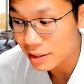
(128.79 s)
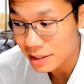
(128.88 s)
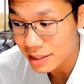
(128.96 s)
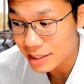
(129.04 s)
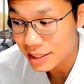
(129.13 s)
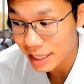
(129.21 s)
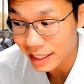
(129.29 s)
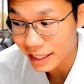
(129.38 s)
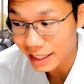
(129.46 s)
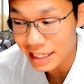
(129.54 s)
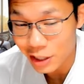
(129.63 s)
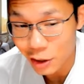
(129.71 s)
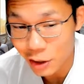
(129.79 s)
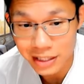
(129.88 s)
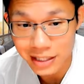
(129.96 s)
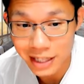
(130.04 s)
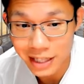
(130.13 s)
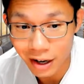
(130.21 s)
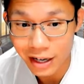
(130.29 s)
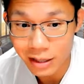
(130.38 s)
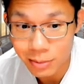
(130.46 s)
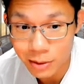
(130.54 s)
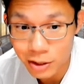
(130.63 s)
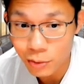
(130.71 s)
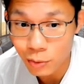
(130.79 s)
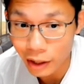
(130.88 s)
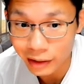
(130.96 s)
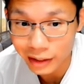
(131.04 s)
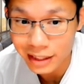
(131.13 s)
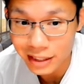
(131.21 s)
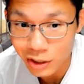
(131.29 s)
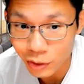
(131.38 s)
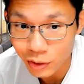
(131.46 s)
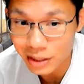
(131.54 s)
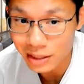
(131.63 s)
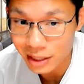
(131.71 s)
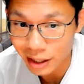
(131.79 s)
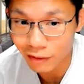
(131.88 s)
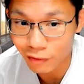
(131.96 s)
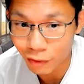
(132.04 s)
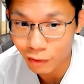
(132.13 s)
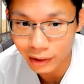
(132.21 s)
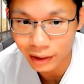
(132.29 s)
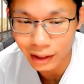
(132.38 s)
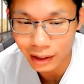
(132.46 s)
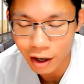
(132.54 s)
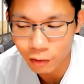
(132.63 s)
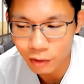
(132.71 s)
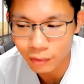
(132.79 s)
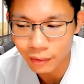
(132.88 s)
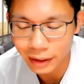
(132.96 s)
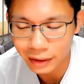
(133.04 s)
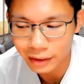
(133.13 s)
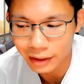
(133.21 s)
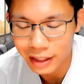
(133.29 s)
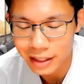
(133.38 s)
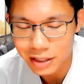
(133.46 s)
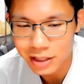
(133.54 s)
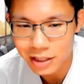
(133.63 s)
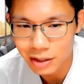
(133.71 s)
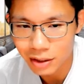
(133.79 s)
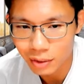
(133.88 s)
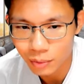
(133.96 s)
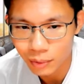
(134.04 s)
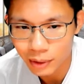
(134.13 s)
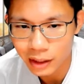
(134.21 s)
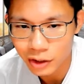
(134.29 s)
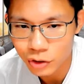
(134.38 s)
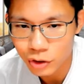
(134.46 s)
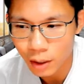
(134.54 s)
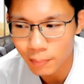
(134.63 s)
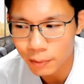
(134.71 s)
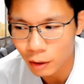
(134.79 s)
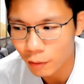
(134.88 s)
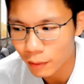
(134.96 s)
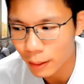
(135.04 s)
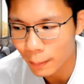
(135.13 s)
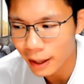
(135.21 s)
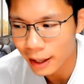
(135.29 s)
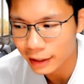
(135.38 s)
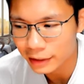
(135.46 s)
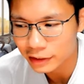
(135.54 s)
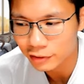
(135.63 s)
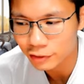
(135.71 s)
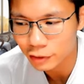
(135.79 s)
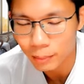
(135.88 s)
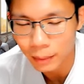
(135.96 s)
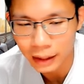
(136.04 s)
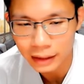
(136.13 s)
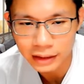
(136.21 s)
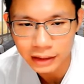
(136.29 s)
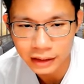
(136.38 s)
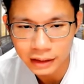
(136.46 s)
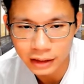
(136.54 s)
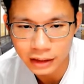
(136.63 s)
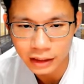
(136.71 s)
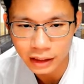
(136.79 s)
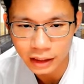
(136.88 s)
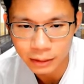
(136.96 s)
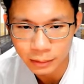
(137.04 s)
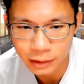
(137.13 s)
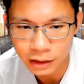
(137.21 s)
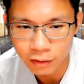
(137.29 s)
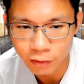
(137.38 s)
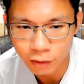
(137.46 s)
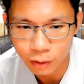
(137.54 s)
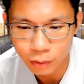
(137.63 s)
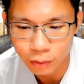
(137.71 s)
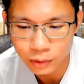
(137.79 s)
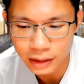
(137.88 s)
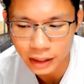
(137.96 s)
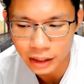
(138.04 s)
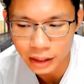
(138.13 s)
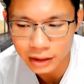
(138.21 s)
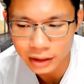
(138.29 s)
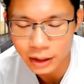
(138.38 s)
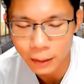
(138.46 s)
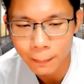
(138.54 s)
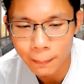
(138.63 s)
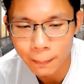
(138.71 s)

Selling it is not easy, especially renting is not easy. If you look at how the rental has really dropped over the past few months, especially for those that just TOP,